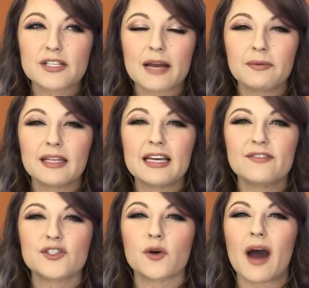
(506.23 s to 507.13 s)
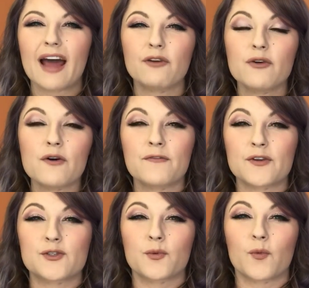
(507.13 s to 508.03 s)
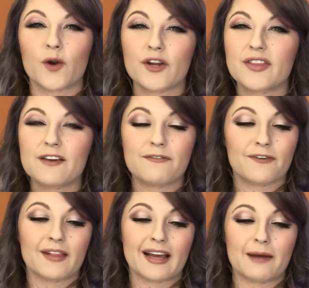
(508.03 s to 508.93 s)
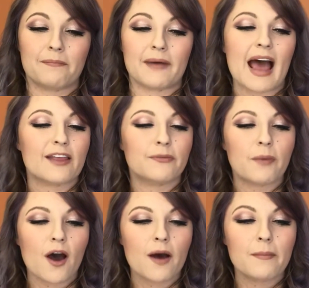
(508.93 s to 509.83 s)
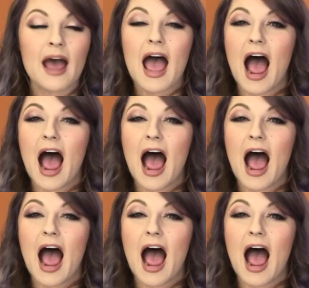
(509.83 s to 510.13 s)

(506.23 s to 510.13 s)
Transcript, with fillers: I believe, so I don't know if it's worth it for like a bath bomb.